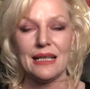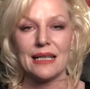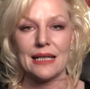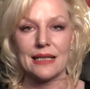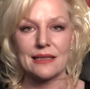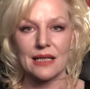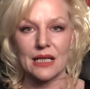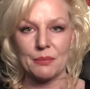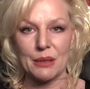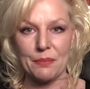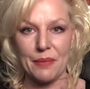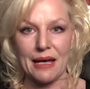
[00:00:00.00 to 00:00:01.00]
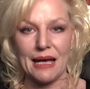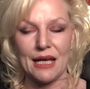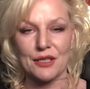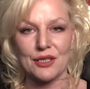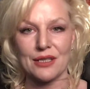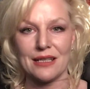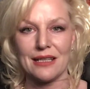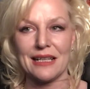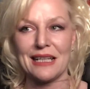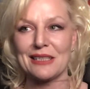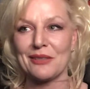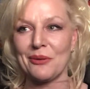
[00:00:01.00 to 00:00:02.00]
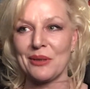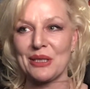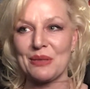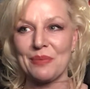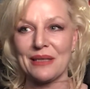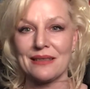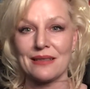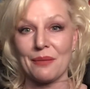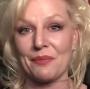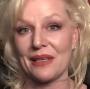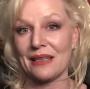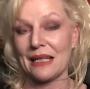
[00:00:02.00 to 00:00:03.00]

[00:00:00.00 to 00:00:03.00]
It's going to be passionate. It's going to be something